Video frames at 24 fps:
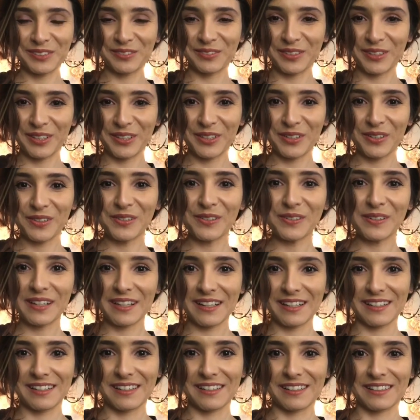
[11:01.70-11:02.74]
this video
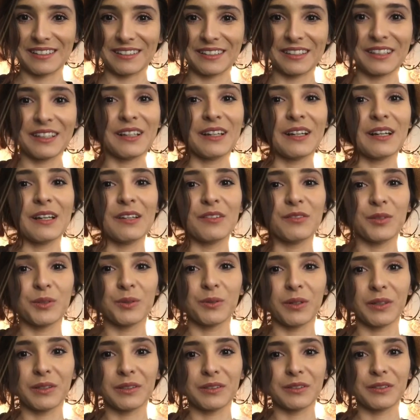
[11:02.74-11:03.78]
and if you
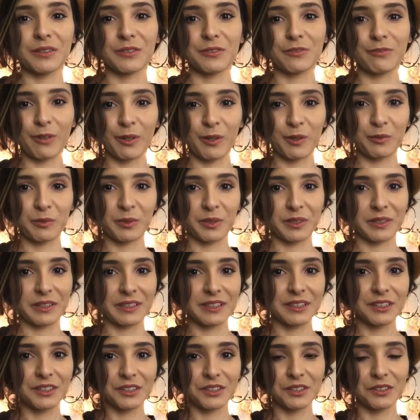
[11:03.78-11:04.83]
want to follow me on
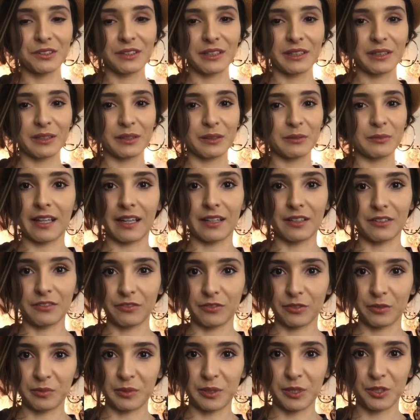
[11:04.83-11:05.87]
Instagram, that
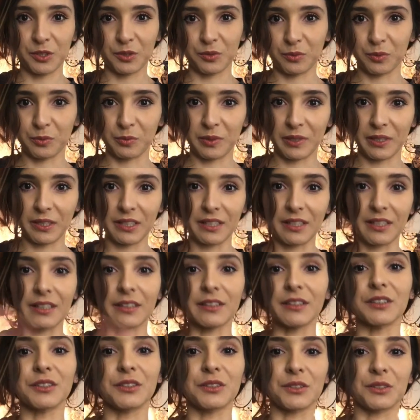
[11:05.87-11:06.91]
information will be
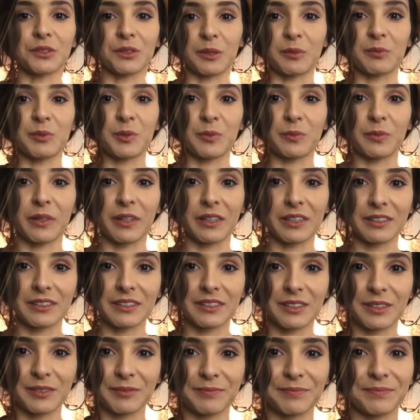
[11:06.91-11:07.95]
in the description
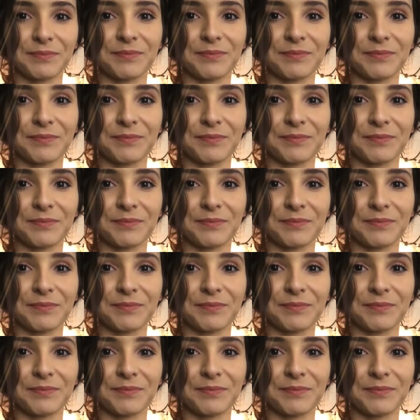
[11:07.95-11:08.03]
box.